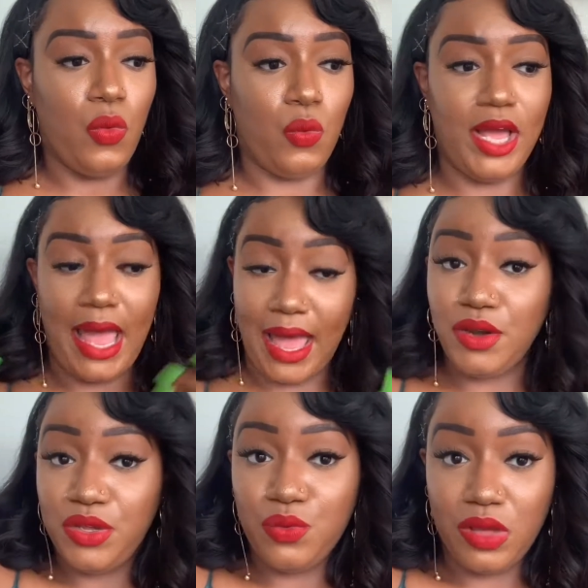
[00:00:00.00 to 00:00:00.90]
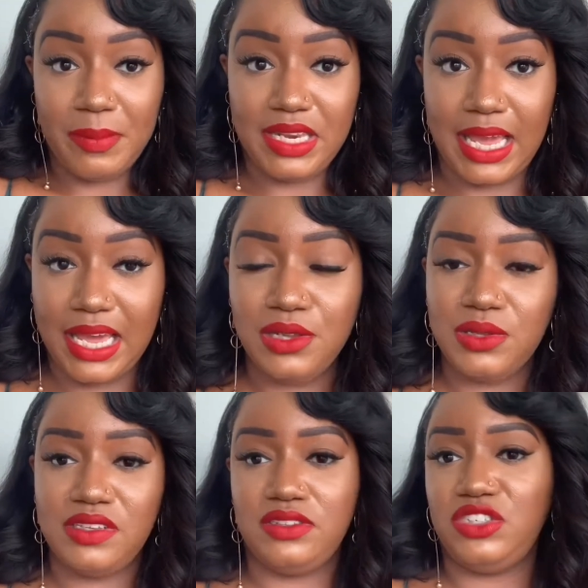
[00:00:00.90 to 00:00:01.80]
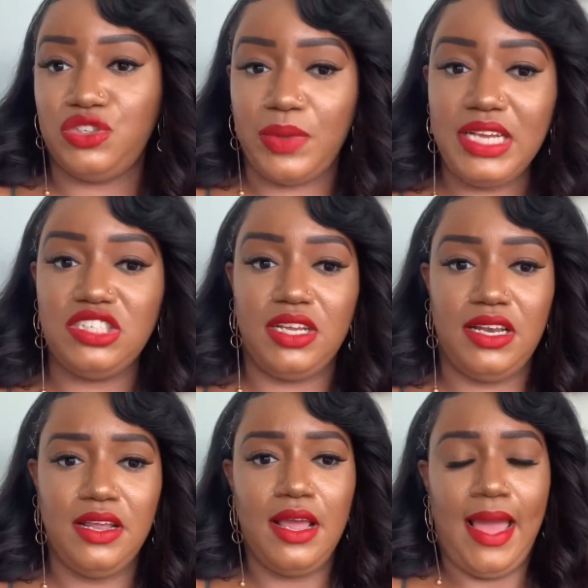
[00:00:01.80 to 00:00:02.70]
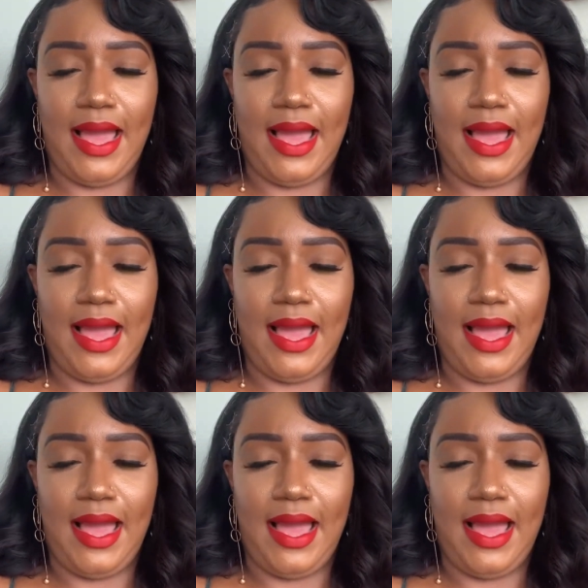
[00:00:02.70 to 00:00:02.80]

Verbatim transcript: What, how do you want me to handle this situation?